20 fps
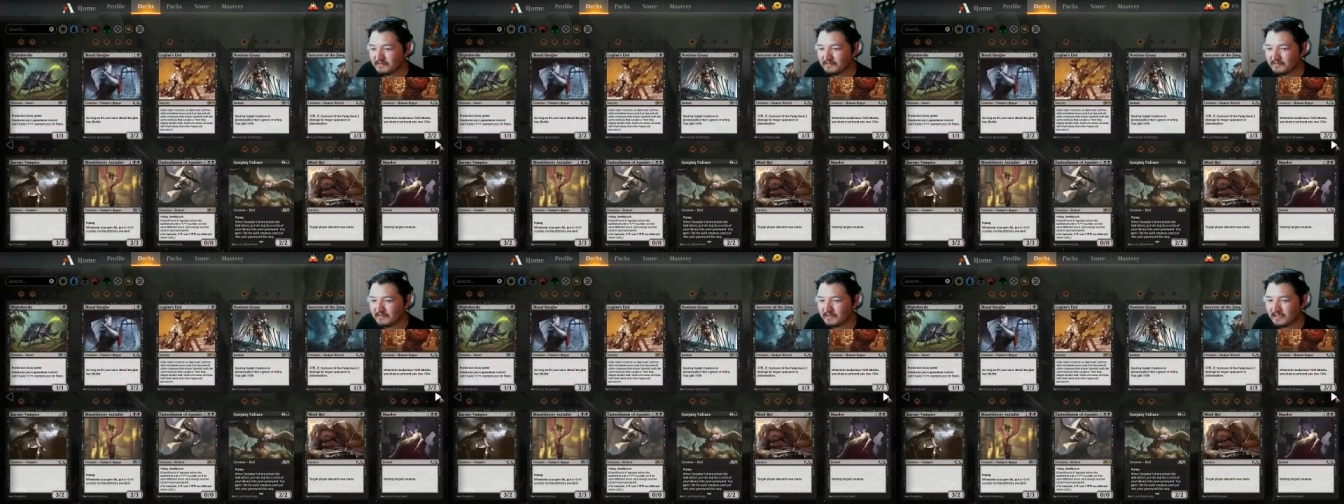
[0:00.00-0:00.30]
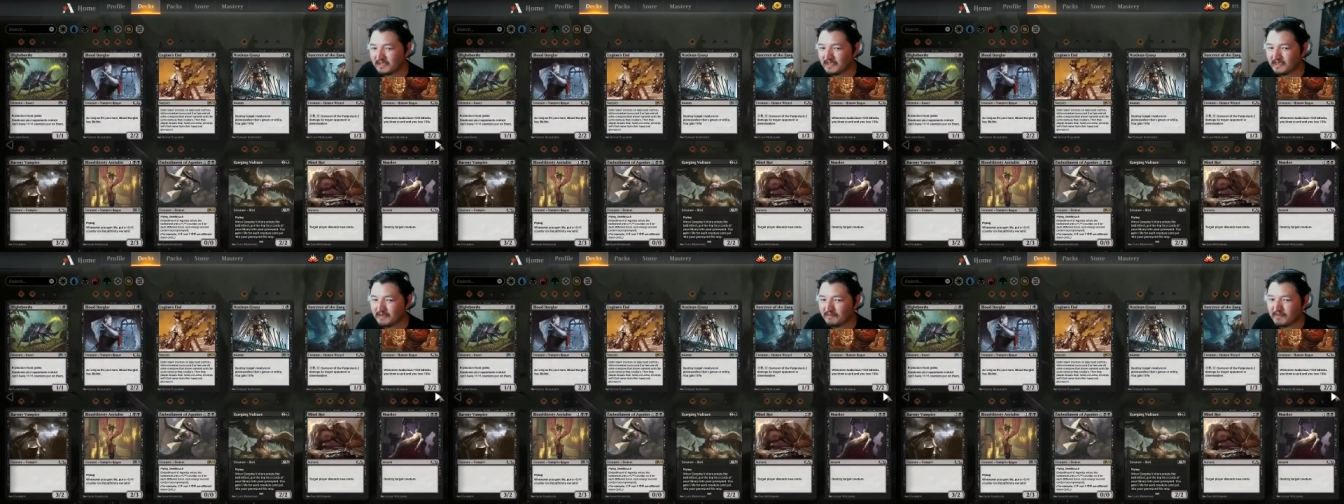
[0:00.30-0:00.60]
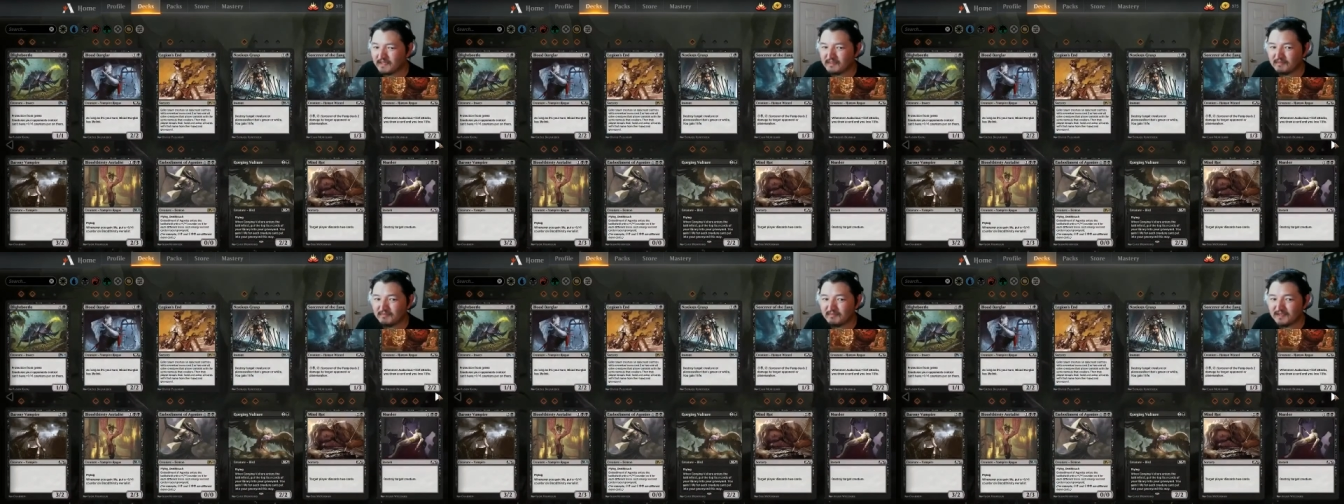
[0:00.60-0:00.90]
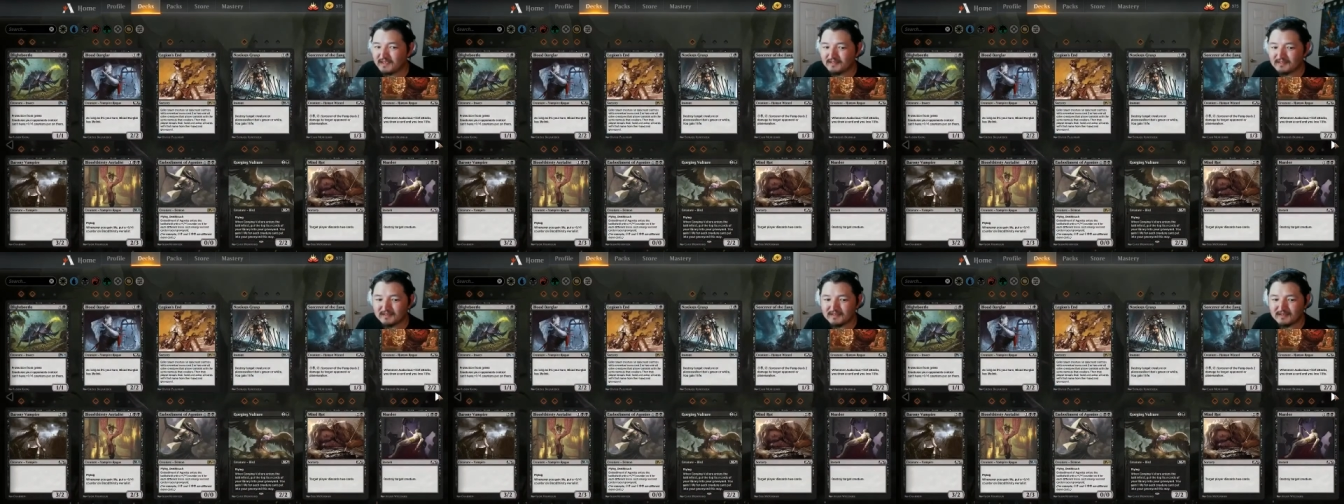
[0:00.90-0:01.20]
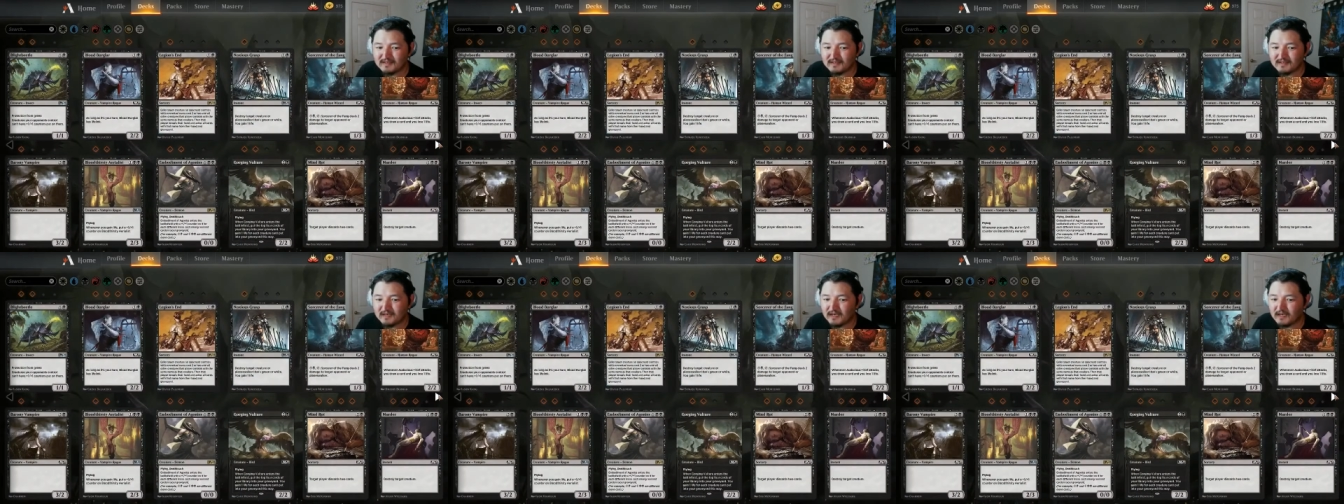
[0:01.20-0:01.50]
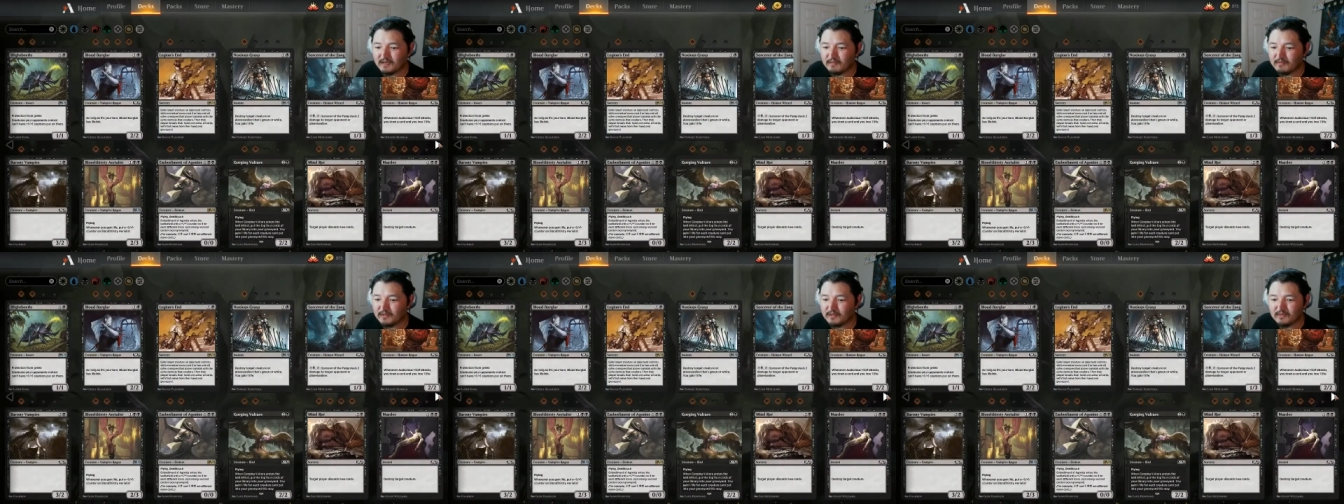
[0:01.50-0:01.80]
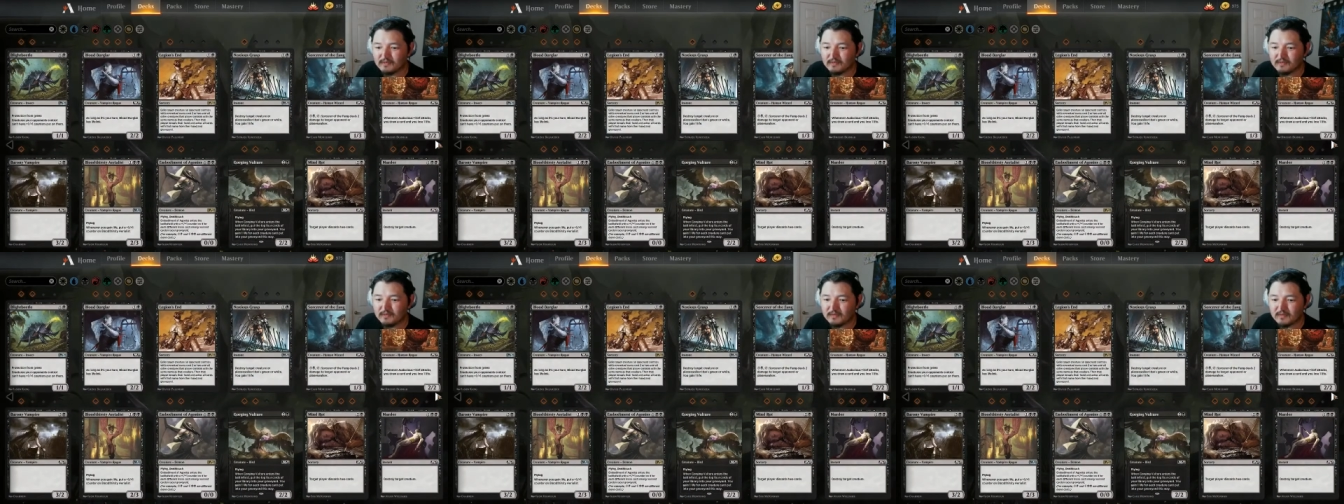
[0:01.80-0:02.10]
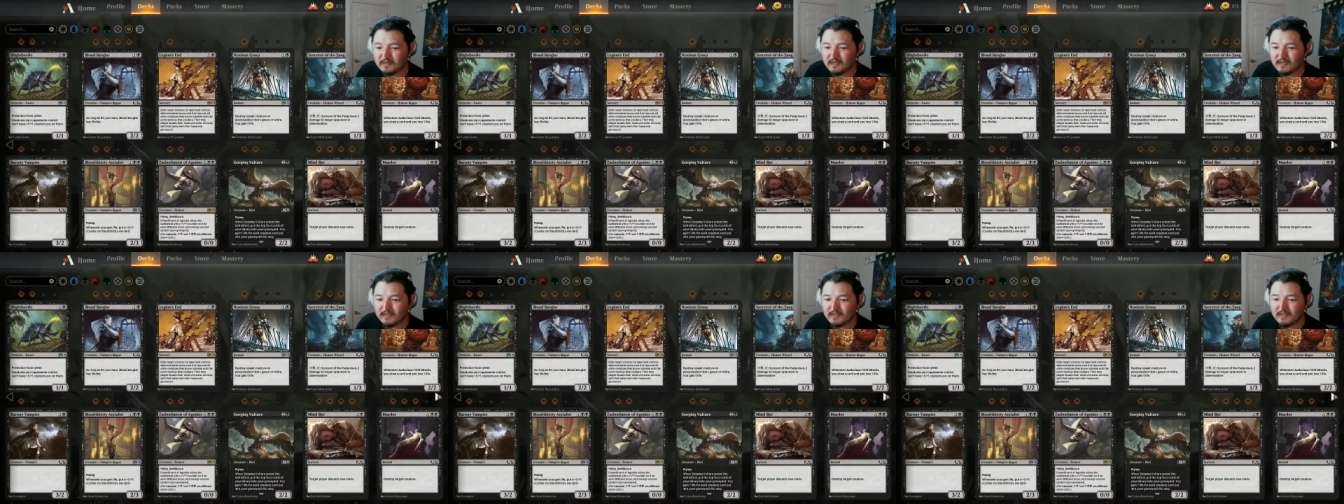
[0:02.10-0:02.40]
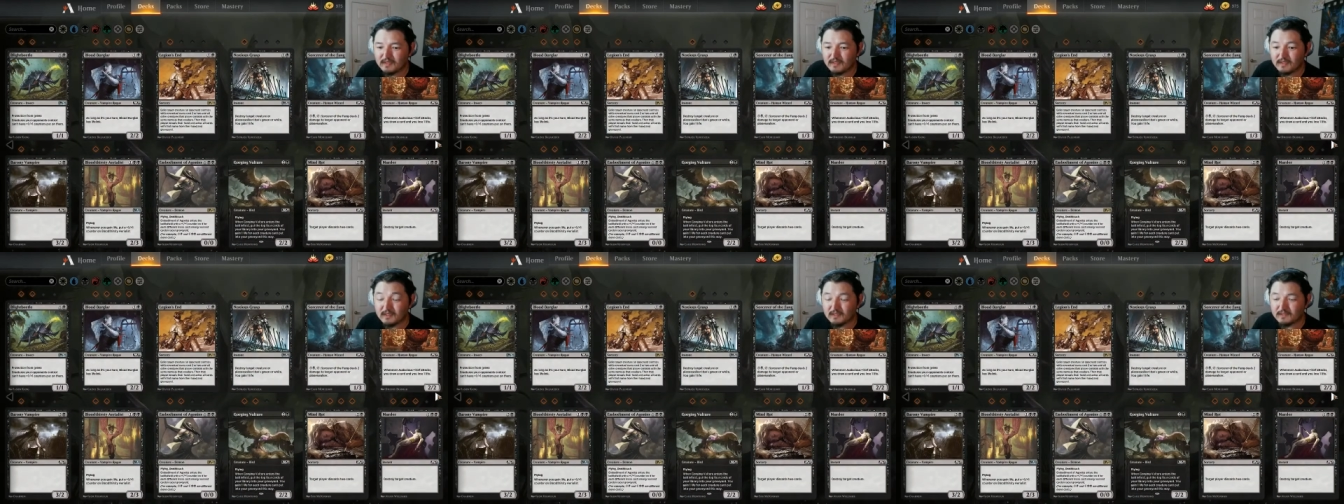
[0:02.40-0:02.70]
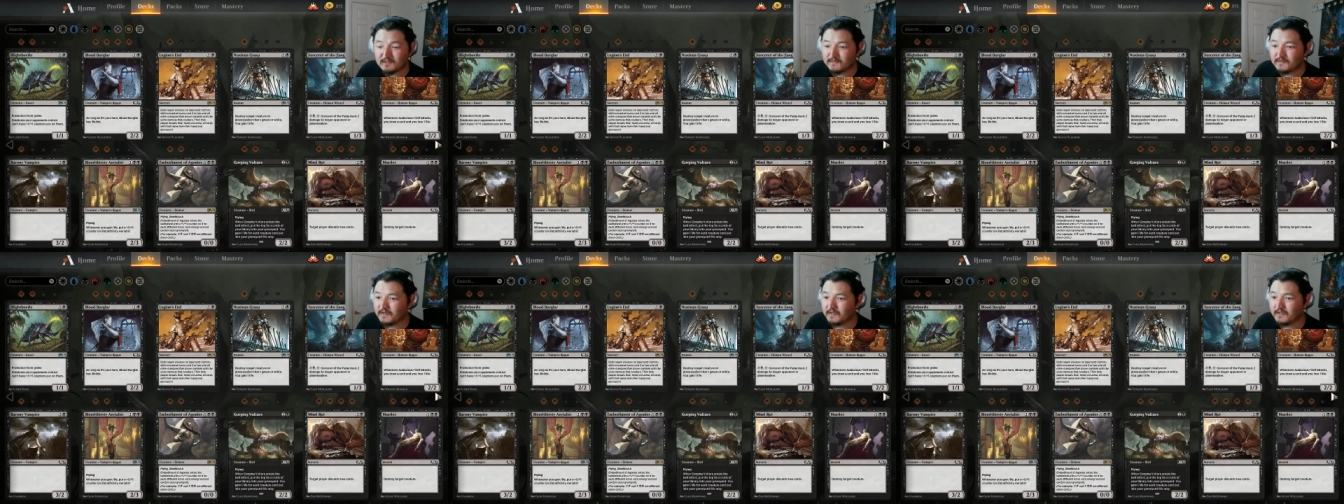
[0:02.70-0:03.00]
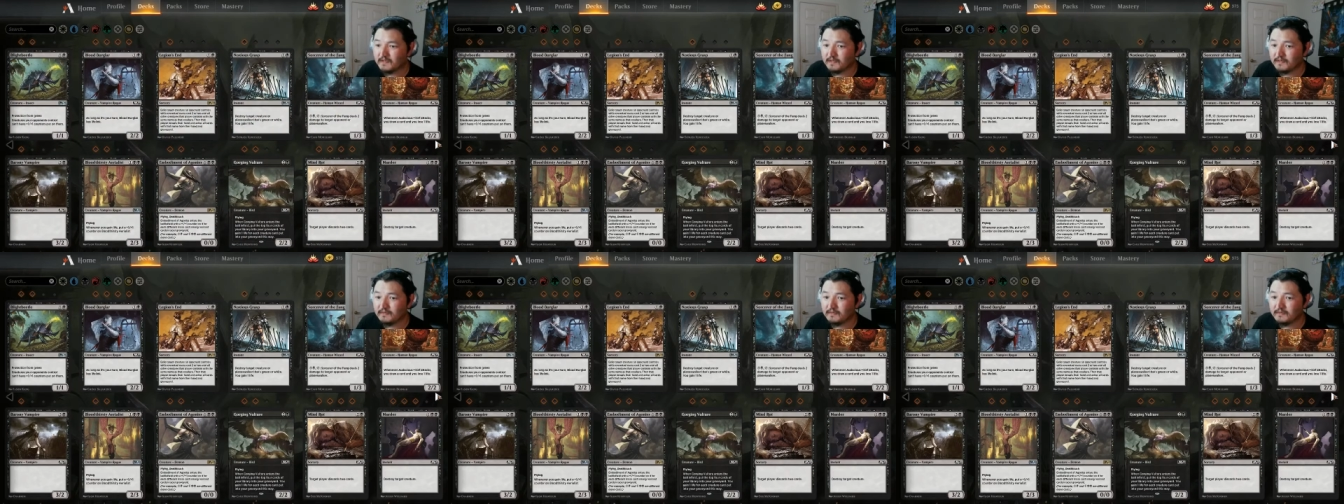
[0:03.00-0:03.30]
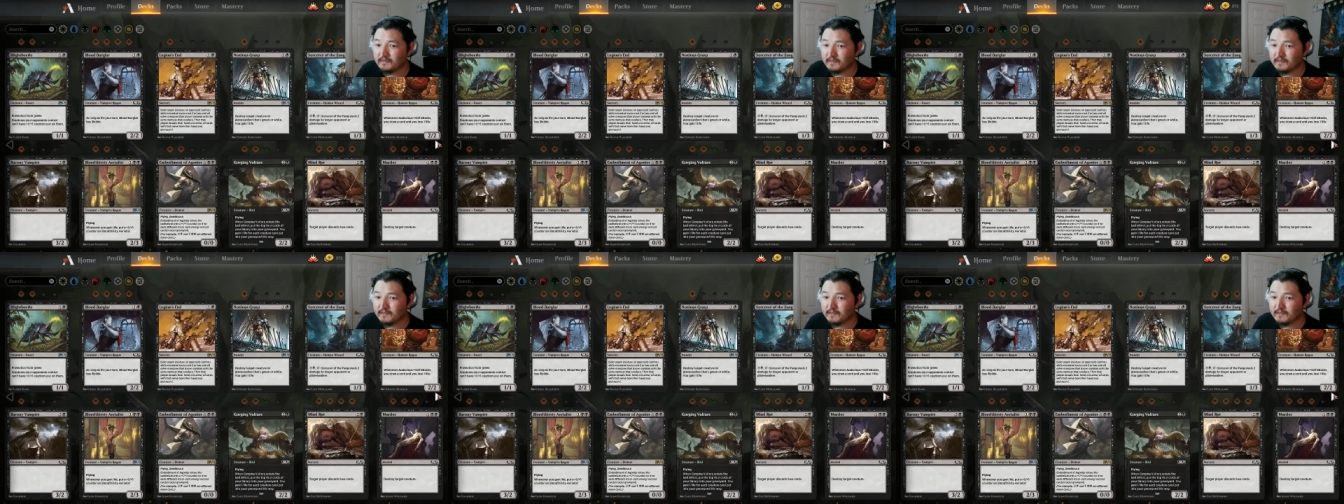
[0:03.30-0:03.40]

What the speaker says: Again, I'm not the biggest in the combo. It looks fun though.